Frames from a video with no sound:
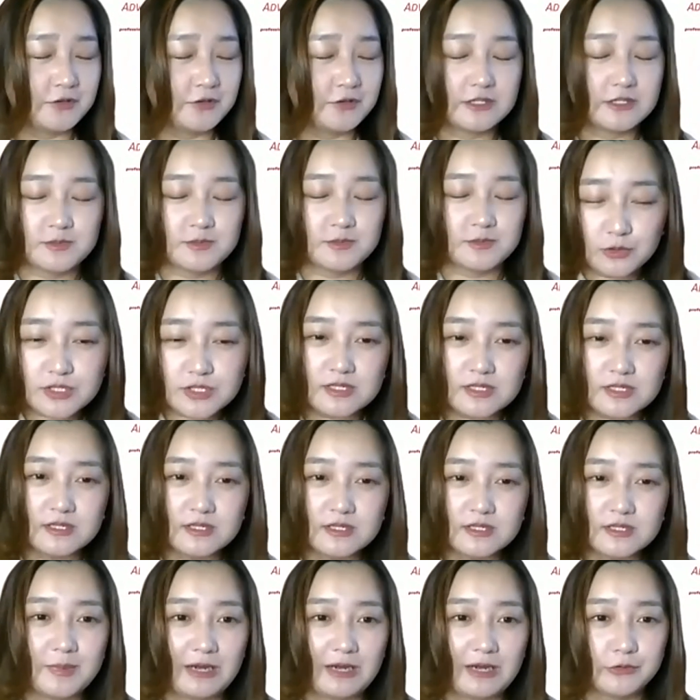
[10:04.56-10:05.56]
most
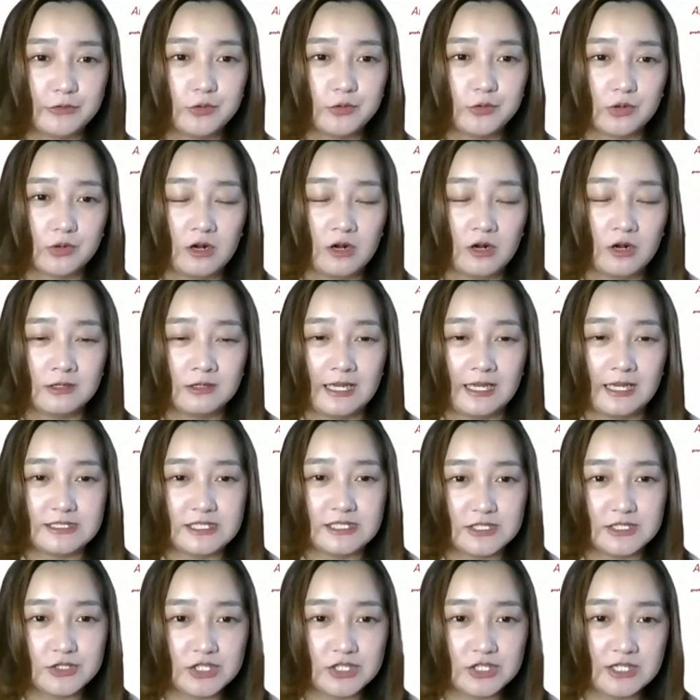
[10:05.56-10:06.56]
about your online
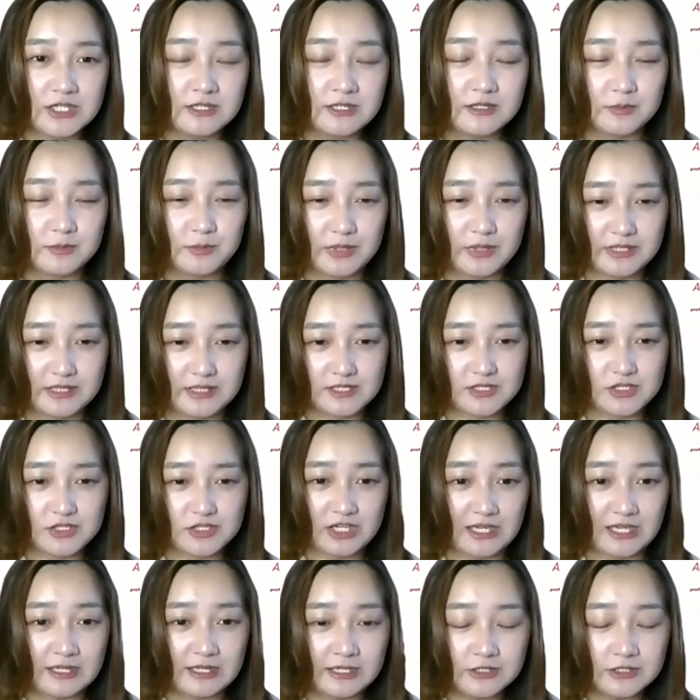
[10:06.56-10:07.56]
teaching, the biggest
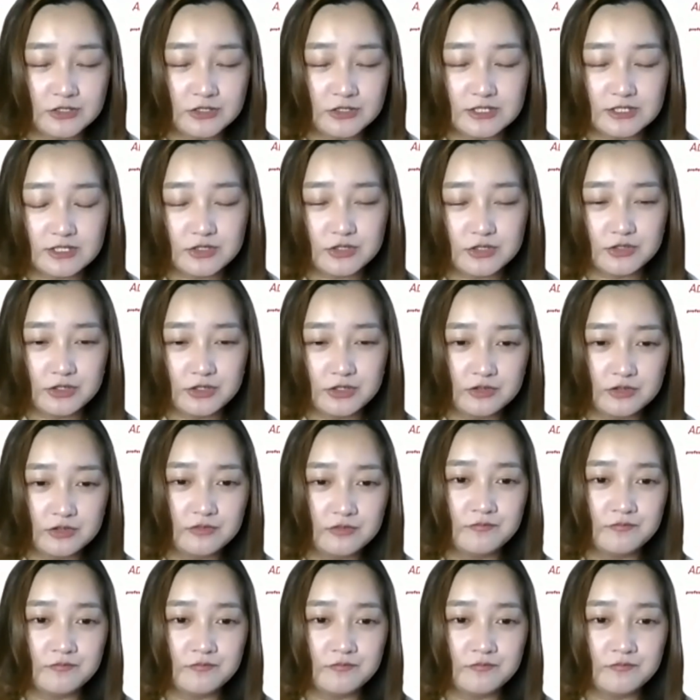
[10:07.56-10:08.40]
challenges to you?